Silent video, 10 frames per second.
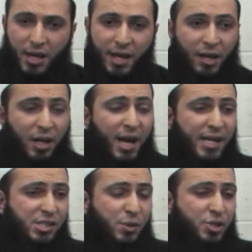And
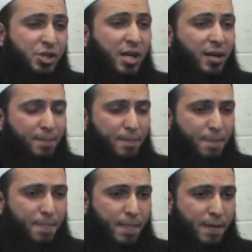Allah Azza wa Jalla,
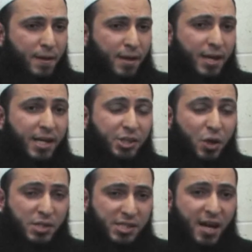He
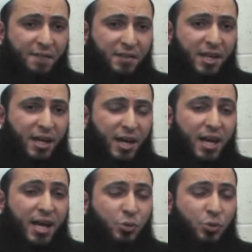tells us after that,